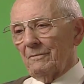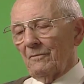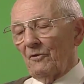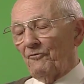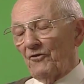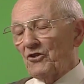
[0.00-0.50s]

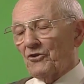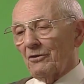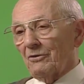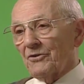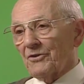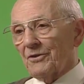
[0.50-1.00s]

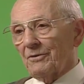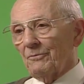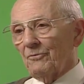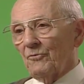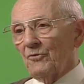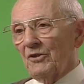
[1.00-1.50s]
officials
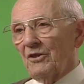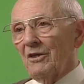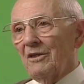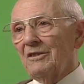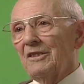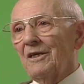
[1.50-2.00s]
would
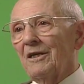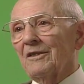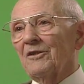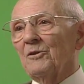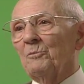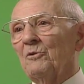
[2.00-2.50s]

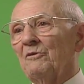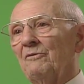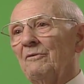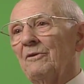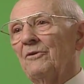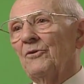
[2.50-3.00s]
contact them
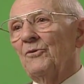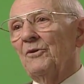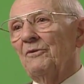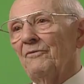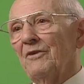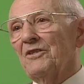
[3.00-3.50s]
and to
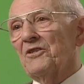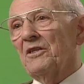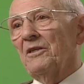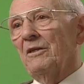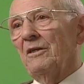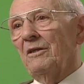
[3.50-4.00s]

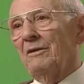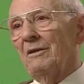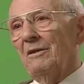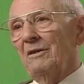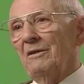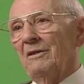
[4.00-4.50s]
investigate
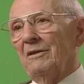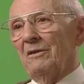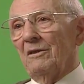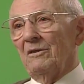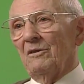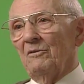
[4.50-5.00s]

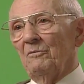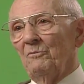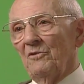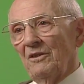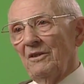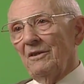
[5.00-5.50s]

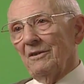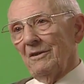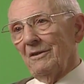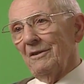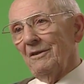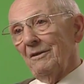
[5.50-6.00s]
me
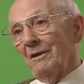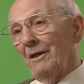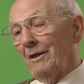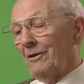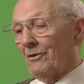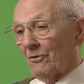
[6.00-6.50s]

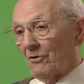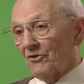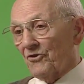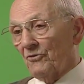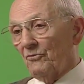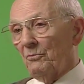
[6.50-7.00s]
and
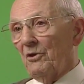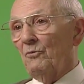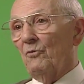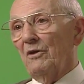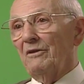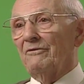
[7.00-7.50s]
also my
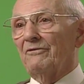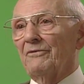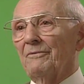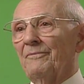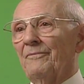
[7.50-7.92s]
wife.